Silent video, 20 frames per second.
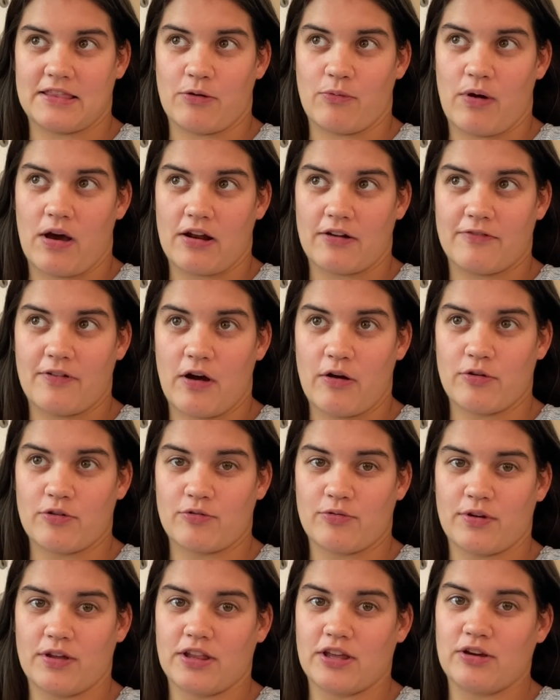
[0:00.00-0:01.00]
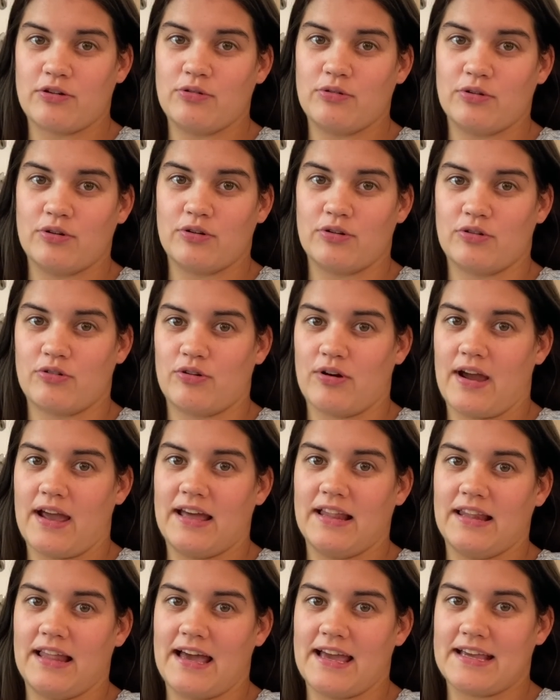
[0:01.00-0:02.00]
The waterfall was really cool.
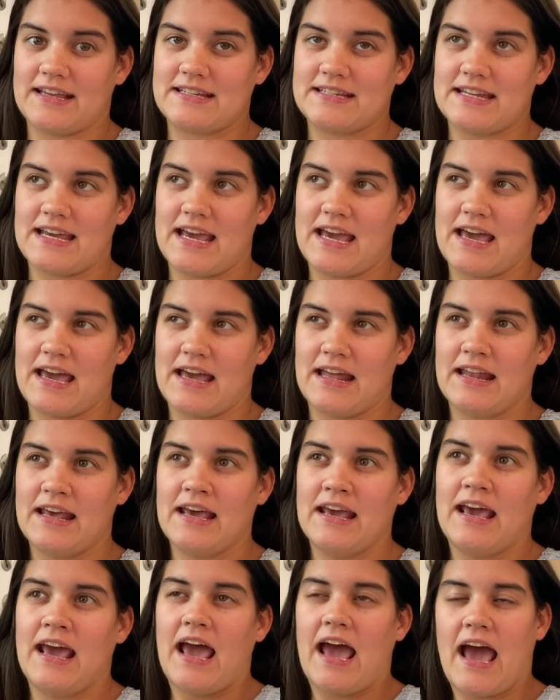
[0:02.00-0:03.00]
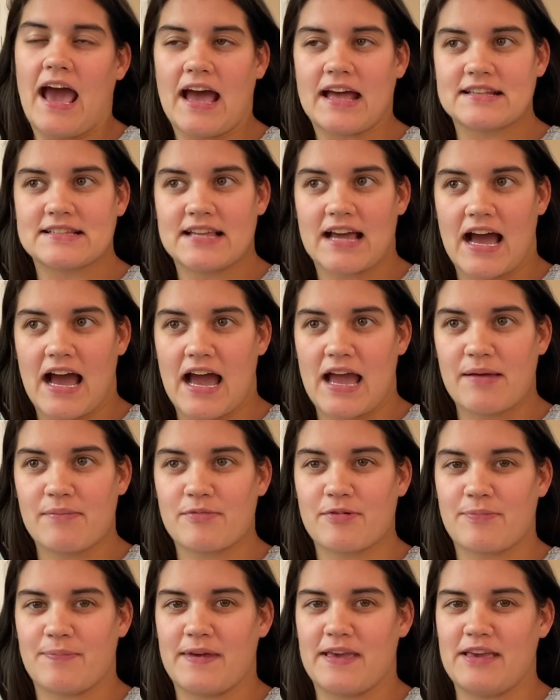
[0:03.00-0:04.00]
Gray liked it at
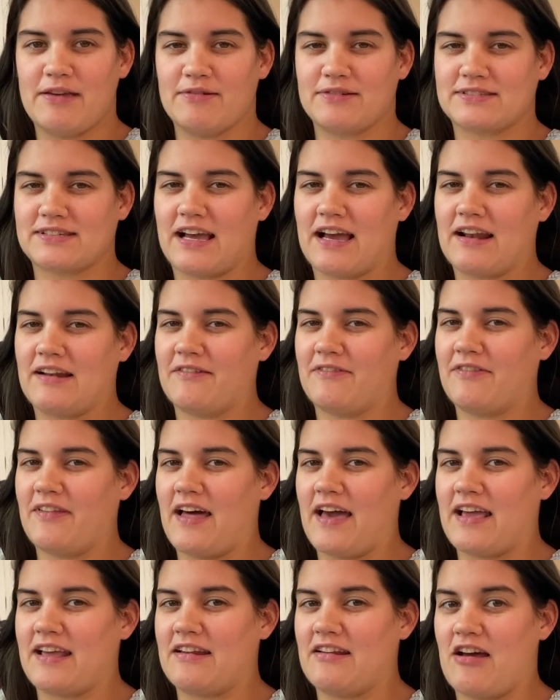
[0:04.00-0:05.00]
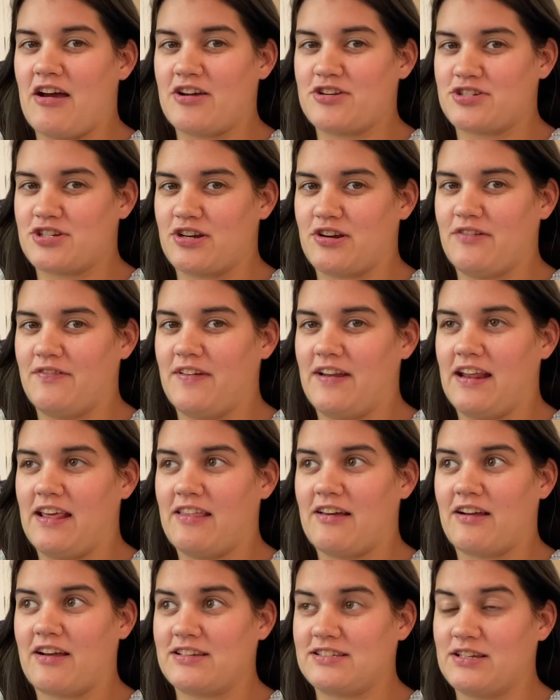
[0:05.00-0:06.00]
times, but he was kind of like not sure of it
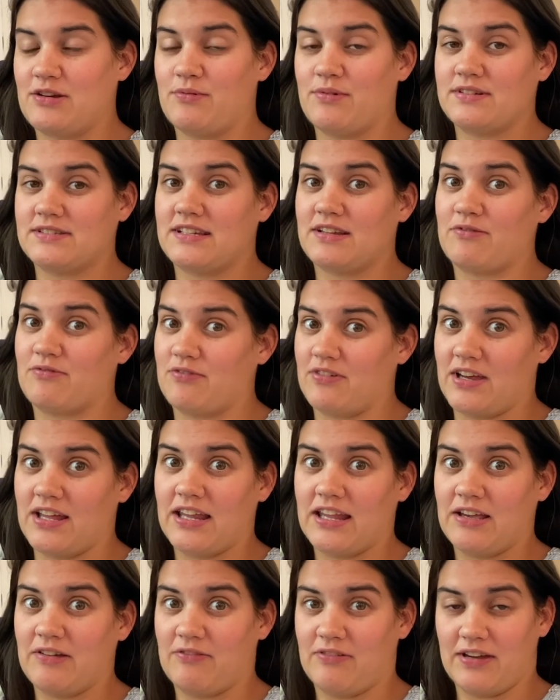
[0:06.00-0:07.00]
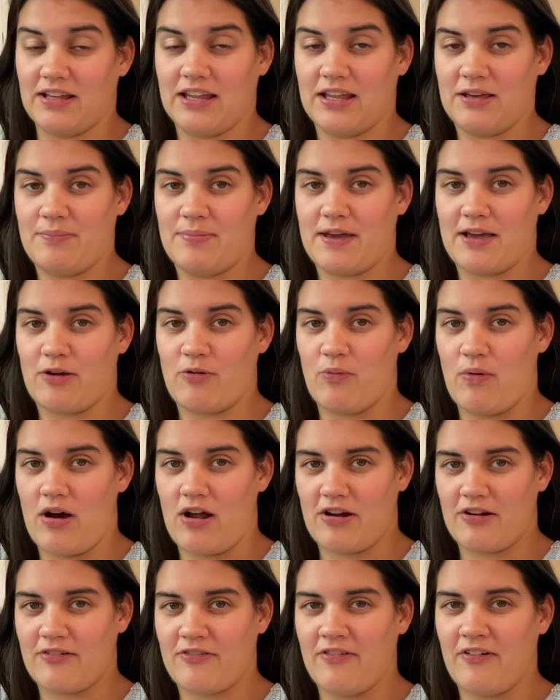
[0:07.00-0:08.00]
either because it was a really, really big
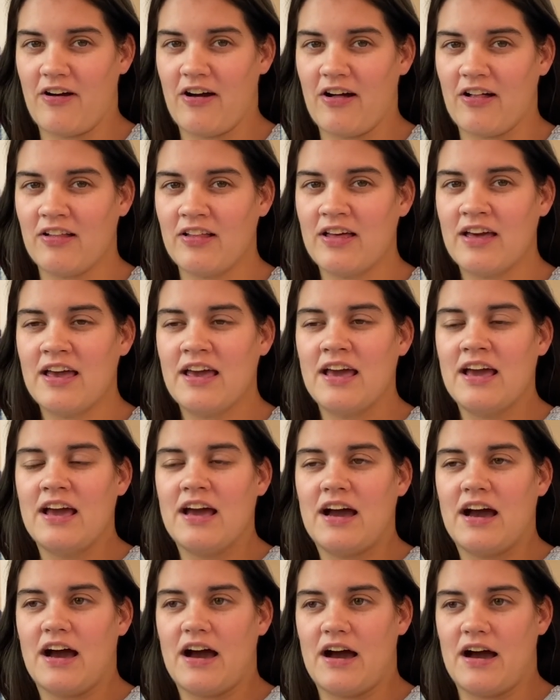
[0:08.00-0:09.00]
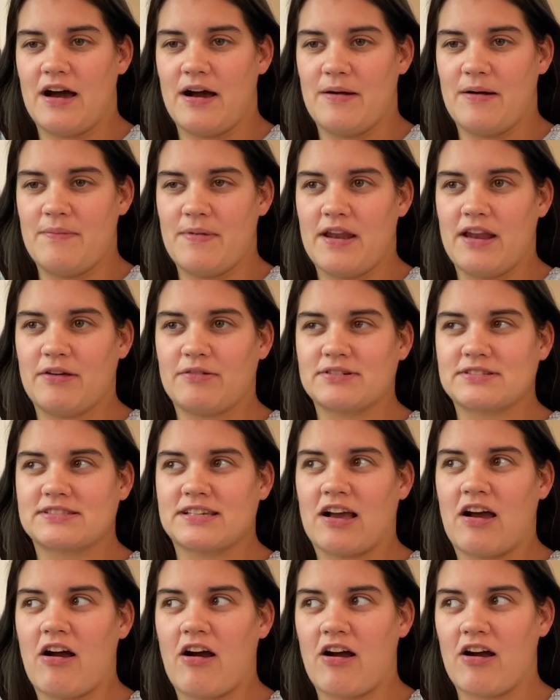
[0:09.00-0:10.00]
waterfall. Um, and it was
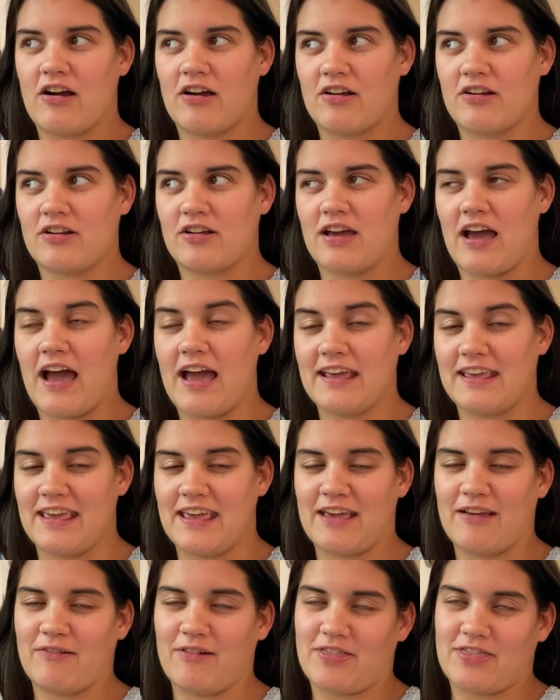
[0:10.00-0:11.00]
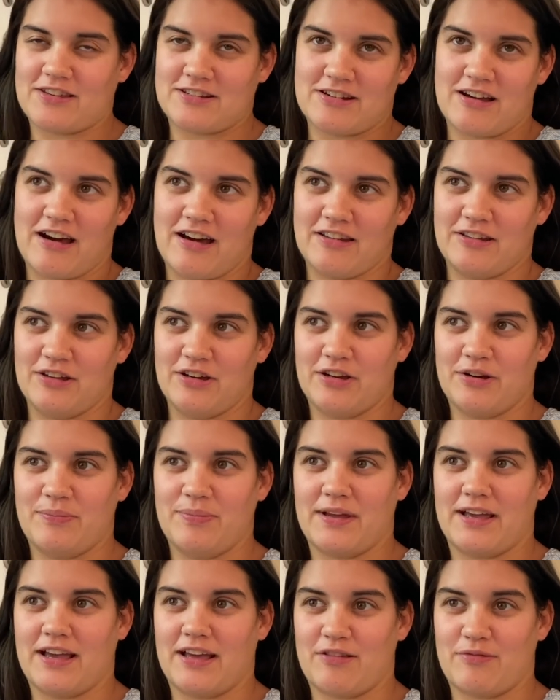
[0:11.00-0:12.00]
hard hiking with a toddler
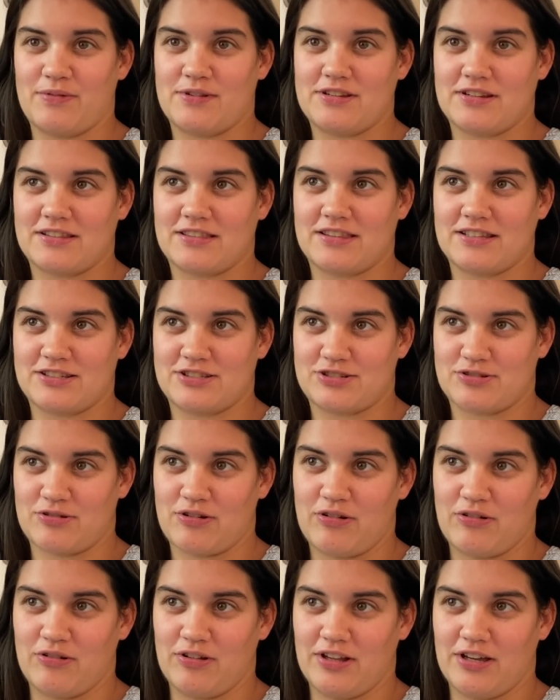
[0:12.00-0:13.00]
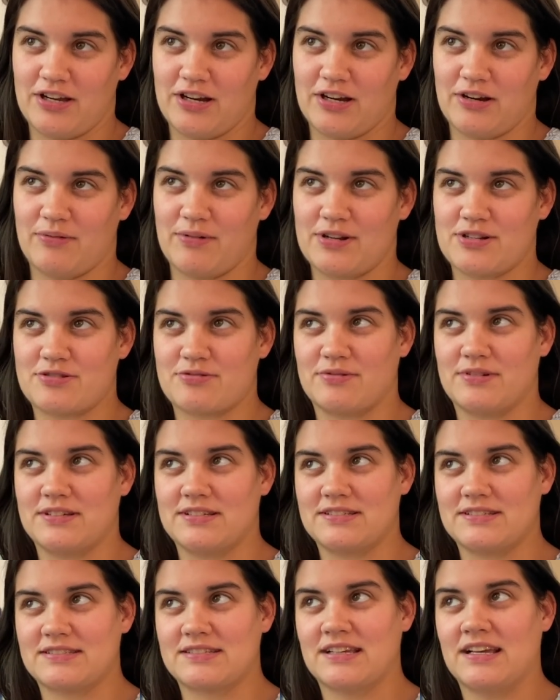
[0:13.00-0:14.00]
because we took the stroller, which
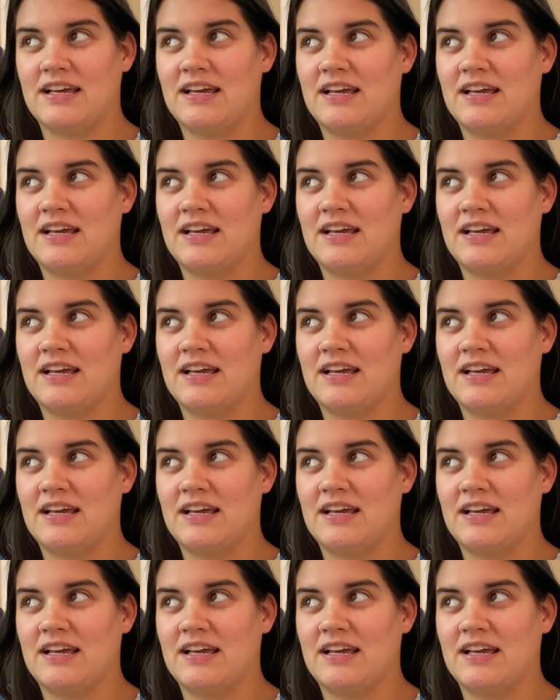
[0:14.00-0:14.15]
was,